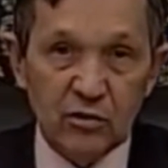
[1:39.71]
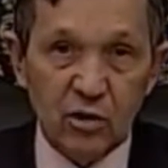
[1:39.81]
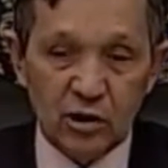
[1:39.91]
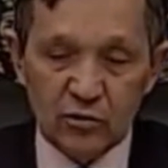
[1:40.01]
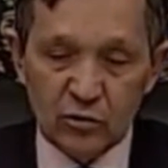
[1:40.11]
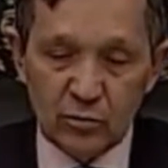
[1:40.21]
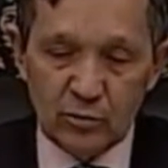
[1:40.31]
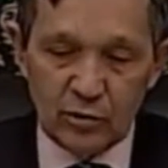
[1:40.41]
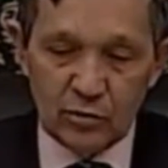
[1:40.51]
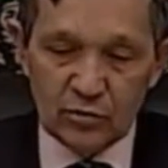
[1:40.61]
long-term
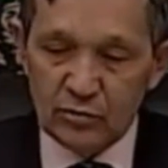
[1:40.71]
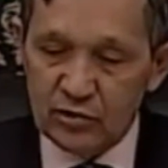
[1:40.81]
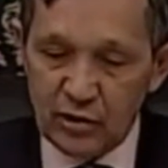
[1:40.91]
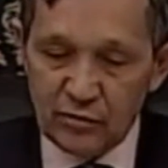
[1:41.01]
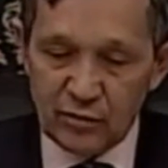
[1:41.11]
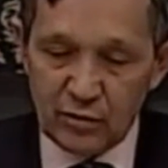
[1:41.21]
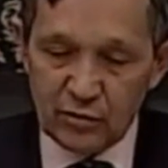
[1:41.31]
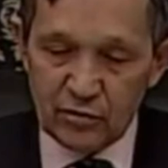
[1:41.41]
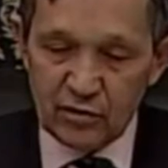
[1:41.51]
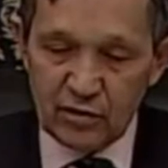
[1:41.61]
use of cell phones